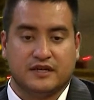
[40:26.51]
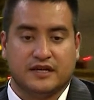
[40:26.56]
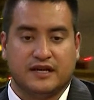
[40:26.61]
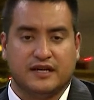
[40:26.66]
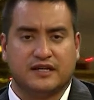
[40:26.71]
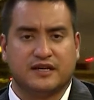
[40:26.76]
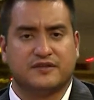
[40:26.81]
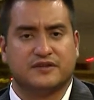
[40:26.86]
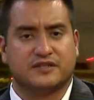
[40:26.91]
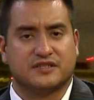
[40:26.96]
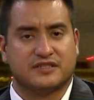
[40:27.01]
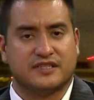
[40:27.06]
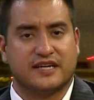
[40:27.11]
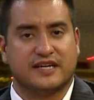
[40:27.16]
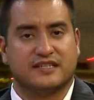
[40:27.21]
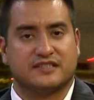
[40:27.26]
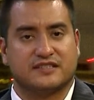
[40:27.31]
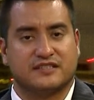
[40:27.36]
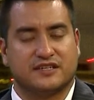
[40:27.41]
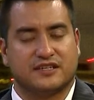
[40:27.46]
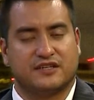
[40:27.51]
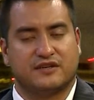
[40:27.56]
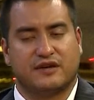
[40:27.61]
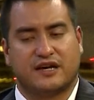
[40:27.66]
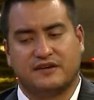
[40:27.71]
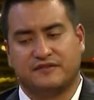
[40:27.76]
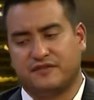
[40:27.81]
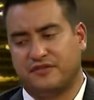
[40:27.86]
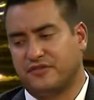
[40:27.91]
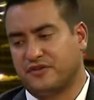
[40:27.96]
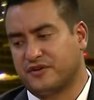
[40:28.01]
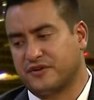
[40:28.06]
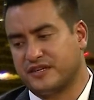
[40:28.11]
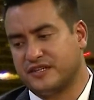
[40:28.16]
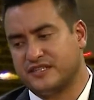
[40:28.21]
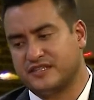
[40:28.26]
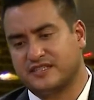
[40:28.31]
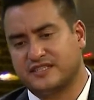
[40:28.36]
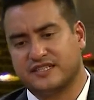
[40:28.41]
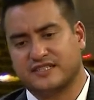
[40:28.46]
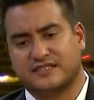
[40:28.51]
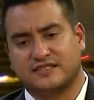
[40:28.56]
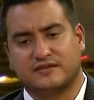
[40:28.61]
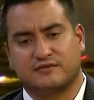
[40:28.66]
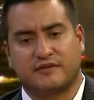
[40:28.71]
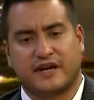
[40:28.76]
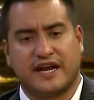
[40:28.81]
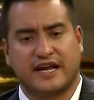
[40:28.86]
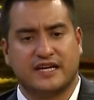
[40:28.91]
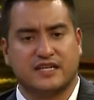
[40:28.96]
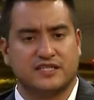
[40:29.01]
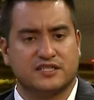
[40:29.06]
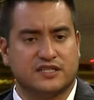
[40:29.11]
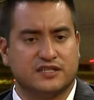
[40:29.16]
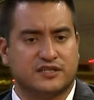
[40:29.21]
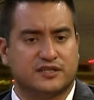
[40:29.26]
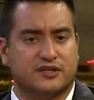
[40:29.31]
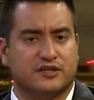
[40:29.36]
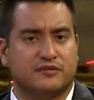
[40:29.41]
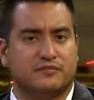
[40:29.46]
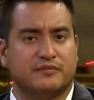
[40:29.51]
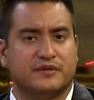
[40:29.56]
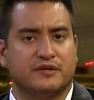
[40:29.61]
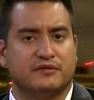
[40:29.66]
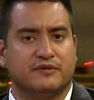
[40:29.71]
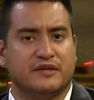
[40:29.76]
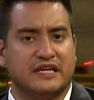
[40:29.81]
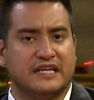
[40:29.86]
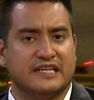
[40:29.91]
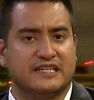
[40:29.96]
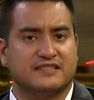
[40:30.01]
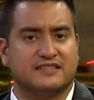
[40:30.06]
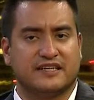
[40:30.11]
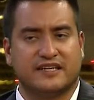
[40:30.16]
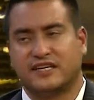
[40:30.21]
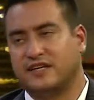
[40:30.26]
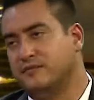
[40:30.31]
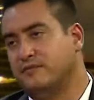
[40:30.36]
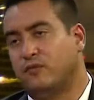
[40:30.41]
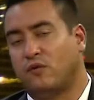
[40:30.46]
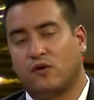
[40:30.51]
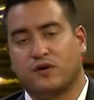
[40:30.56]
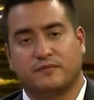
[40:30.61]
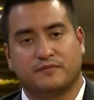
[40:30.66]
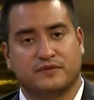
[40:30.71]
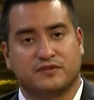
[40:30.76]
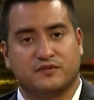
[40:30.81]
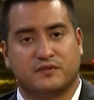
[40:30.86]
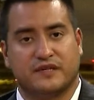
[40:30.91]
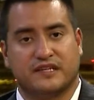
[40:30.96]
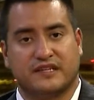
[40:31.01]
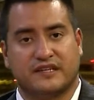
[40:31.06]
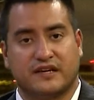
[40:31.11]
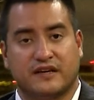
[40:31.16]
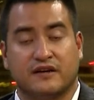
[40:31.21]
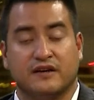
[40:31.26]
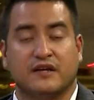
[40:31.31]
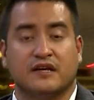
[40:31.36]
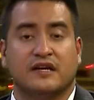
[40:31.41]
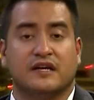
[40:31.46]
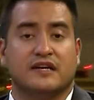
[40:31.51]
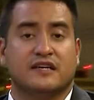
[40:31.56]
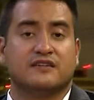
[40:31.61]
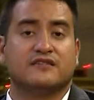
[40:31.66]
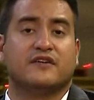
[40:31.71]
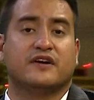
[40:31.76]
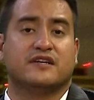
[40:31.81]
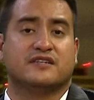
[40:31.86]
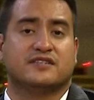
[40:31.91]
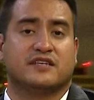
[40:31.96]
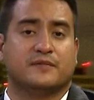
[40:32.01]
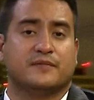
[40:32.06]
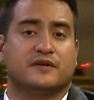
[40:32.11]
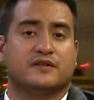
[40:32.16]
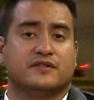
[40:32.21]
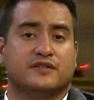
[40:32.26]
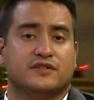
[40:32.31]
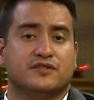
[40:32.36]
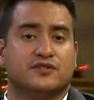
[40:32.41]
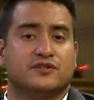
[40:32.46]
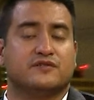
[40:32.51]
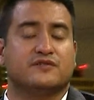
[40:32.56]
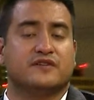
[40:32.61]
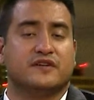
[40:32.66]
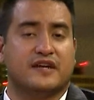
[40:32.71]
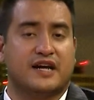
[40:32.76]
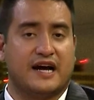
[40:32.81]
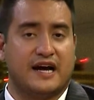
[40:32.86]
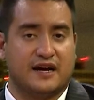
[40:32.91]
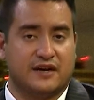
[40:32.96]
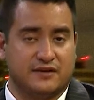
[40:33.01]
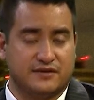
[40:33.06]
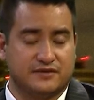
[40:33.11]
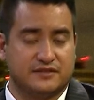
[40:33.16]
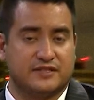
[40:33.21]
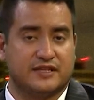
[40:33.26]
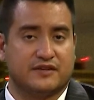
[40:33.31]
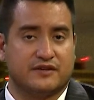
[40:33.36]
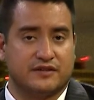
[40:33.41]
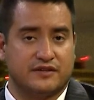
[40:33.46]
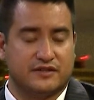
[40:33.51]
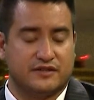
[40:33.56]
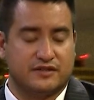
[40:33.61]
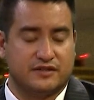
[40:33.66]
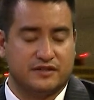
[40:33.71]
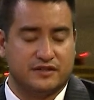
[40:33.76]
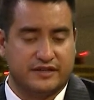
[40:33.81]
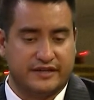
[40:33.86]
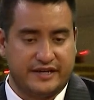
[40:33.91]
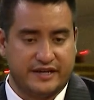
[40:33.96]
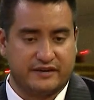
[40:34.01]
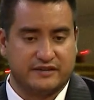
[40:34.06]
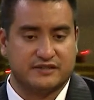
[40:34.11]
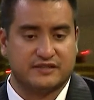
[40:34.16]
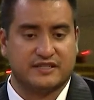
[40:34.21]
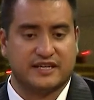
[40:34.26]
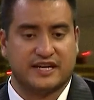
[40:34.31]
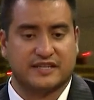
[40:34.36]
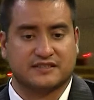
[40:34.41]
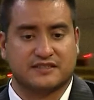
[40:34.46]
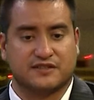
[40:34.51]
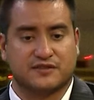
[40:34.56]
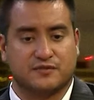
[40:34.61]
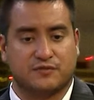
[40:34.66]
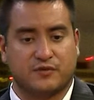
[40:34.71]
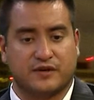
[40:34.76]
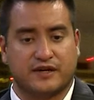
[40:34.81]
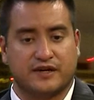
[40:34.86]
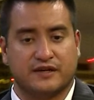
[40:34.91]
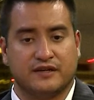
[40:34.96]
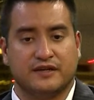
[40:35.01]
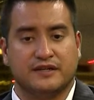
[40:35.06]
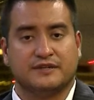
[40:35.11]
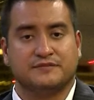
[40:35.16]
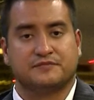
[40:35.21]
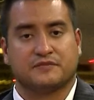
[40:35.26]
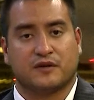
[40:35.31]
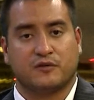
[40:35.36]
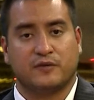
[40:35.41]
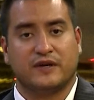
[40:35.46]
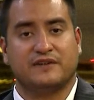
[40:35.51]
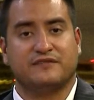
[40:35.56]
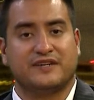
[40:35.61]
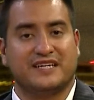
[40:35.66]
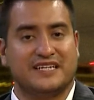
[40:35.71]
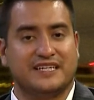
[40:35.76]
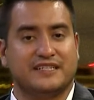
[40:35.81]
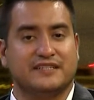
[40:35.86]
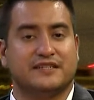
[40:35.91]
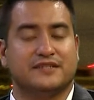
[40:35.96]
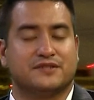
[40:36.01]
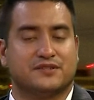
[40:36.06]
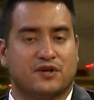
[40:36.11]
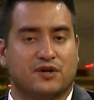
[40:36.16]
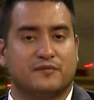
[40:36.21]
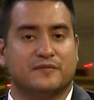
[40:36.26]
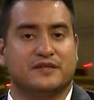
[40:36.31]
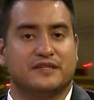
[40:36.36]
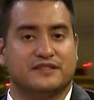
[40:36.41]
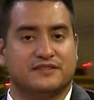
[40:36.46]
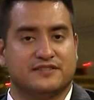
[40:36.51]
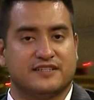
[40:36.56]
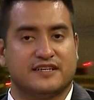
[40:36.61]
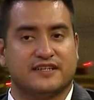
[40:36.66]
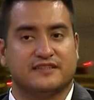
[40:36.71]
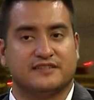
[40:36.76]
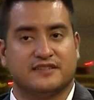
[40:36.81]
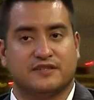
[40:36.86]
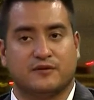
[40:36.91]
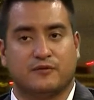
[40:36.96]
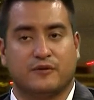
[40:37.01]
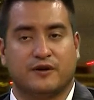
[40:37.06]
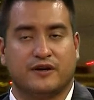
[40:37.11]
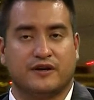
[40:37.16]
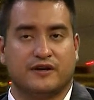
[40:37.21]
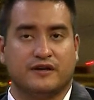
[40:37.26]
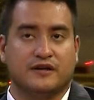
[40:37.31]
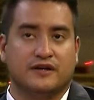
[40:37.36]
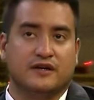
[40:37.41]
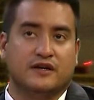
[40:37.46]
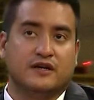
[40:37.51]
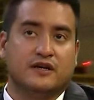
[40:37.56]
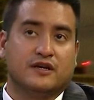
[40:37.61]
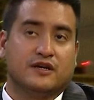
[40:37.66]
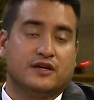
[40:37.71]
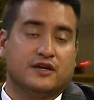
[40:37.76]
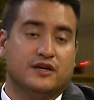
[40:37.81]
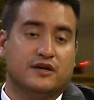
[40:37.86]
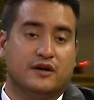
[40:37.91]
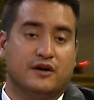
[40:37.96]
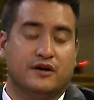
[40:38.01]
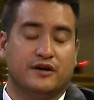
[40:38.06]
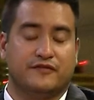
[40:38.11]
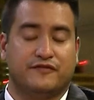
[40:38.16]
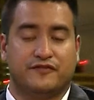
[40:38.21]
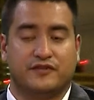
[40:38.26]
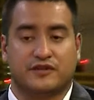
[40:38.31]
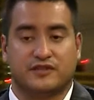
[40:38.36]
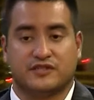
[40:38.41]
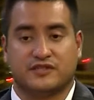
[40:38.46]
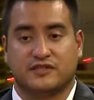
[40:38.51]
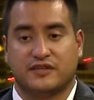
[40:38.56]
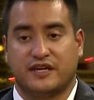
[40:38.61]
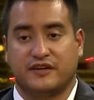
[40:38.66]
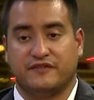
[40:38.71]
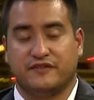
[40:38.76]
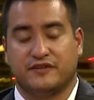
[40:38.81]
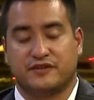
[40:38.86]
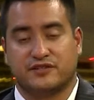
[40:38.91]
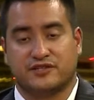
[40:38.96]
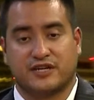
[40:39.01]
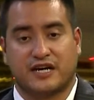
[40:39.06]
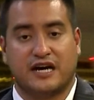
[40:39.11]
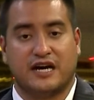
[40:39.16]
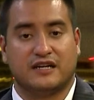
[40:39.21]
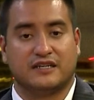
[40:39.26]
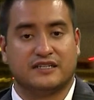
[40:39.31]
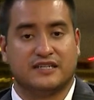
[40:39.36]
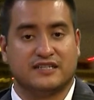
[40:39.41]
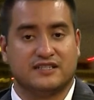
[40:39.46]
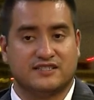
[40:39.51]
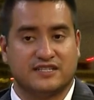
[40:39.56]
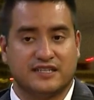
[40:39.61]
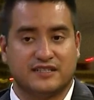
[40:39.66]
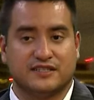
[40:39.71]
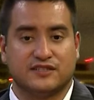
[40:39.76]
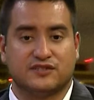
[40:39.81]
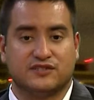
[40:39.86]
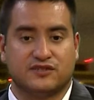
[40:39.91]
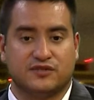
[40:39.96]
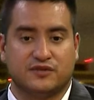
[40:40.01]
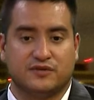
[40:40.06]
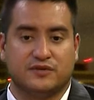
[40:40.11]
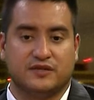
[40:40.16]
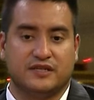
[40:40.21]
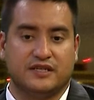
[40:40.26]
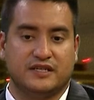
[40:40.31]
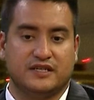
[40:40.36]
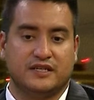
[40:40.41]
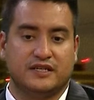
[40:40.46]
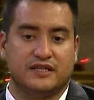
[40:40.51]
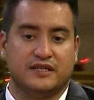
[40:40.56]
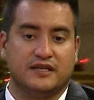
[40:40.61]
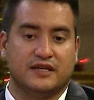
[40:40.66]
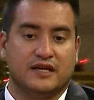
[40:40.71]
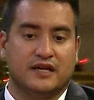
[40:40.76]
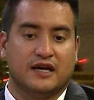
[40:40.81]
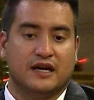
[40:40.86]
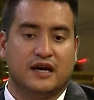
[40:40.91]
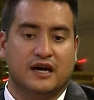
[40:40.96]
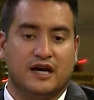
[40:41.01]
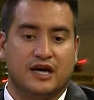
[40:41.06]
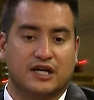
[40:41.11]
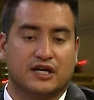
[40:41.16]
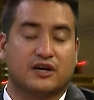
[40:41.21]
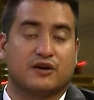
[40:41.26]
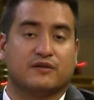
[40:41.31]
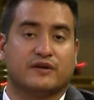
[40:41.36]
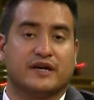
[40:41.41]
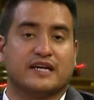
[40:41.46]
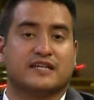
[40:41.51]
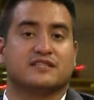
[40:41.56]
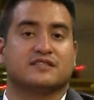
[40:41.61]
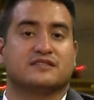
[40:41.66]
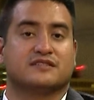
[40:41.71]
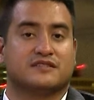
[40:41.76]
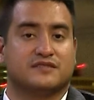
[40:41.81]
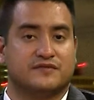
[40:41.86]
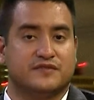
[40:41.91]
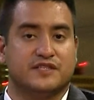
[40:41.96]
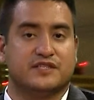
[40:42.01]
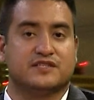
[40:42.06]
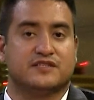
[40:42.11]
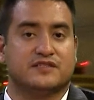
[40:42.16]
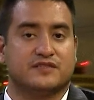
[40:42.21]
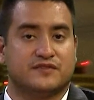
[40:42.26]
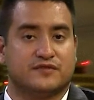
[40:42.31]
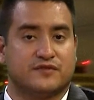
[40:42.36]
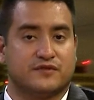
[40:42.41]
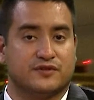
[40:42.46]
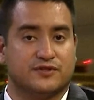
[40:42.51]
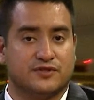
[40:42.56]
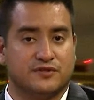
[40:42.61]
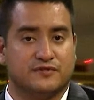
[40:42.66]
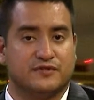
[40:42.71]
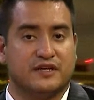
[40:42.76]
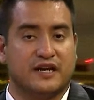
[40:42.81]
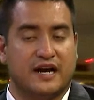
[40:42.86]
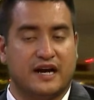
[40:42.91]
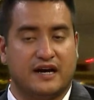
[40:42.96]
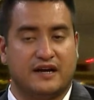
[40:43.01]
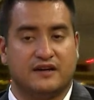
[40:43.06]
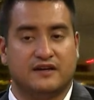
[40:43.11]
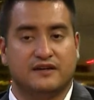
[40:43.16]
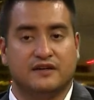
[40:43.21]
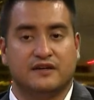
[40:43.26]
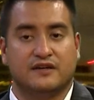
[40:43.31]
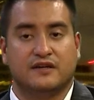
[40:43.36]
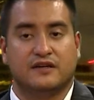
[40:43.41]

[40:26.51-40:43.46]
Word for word: In other states, like you have a 30 to 60 range and you could be released at any point between there. It's very similar to juveniles here in, here in Texas where we have indeterminate sentencing where, you know, if, your if your child gets sentenced to the uh, corrections divisions for juvenile.